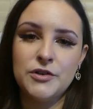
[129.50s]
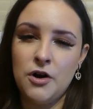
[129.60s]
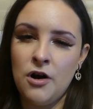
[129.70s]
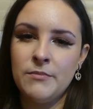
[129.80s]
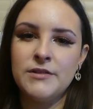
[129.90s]

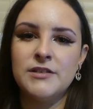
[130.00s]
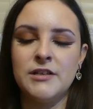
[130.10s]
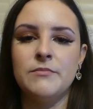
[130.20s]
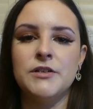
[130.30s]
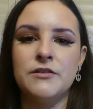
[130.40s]
common
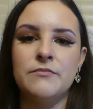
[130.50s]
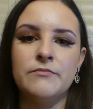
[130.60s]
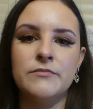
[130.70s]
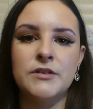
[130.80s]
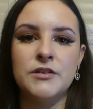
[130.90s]

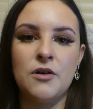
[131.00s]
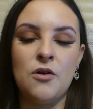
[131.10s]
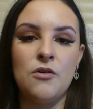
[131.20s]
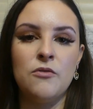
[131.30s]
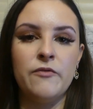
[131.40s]
symptoms
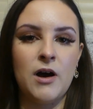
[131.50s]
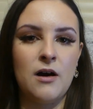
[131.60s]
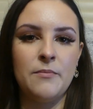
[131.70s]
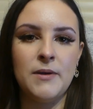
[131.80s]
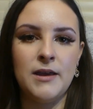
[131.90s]
of
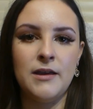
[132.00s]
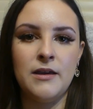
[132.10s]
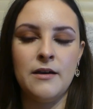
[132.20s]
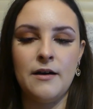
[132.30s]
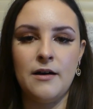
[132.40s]

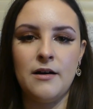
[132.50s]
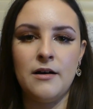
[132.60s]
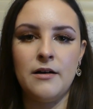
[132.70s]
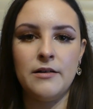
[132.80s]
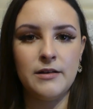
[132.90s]
RP
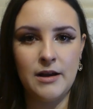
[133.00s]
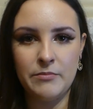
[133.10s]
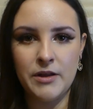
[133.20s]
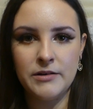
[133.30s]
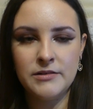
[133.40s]
are night
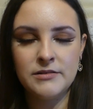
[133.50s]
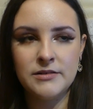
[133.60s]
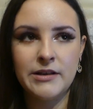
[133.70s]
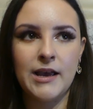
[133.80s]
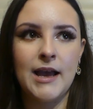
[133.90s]

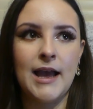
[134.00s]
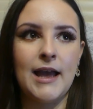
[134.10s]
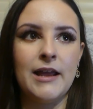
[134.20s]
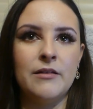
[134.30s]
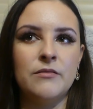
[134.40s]
blindness
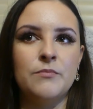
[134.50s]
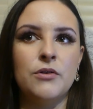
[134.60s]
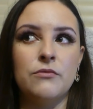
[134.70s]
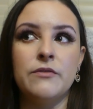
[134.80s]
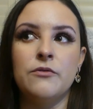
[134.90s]
and
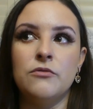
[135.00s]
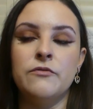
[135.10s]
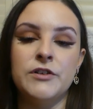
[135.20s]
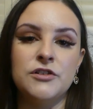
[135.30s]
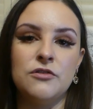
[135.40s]
peripheral
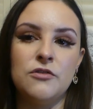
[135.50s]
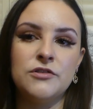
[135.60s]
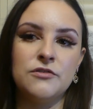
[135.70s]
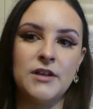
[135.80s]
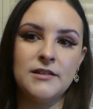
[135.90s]
vision loss.
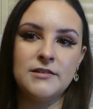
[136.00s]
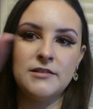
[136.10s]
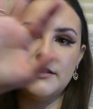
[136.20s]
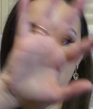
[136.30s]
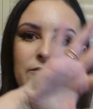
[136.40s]
So
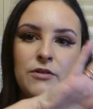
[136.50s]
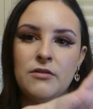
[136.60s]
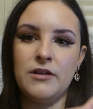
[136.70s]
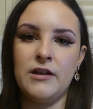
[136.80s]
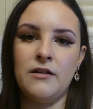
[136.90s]
that's
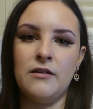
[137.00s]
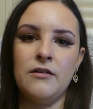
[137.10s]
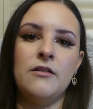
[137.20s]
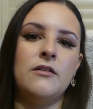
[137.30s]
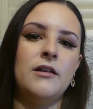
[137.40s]
everything
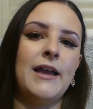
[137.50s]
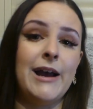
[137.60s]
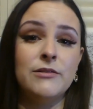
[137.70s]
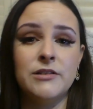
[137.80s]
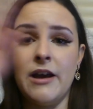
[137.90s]

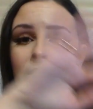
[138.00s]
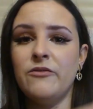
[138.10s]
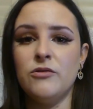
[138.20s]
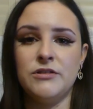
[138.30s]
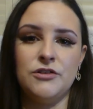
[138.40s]
outside
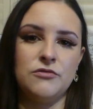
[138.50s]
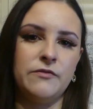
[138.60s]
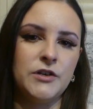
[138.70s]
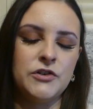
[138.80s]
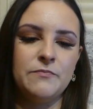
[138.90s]
of your central
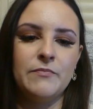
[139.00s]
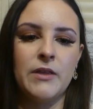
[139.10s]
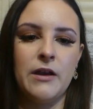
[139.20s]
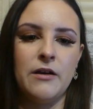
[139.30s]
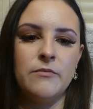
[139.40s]
vision.
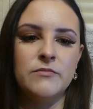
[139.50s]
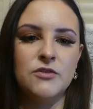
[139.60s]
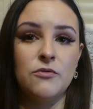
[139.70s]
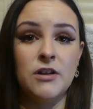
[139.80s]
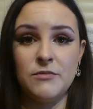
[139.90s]

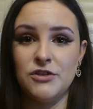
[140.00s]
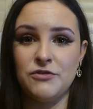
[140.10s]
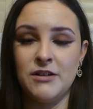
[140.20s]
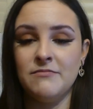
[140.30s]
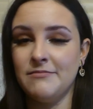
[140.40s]
So I'll
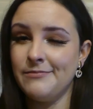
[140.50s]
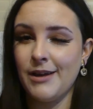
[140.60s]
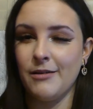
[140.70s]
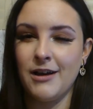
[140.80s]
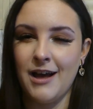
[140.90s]
demonstrate
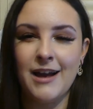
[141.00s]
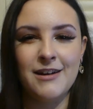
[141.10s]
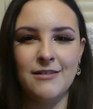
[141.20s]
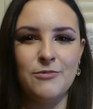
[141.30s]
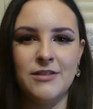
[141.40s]

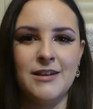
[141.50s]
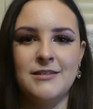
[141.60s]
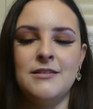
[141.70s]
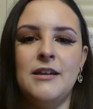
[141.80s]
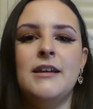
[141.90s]
kind of what
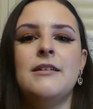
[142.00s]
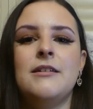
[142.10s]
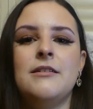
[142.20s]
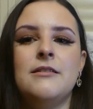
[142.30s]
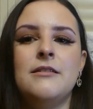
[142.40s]
that's like.